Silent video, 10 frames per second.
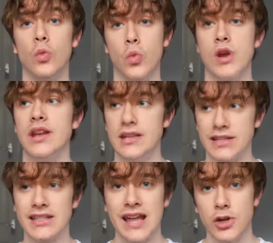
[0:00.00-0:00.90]
we need to
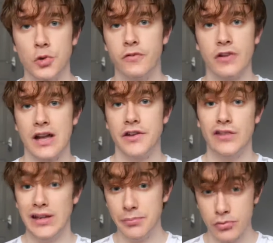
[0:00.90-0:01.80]
stand up for kind of
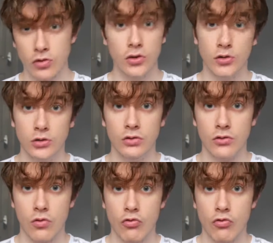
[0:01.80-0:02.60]
liberal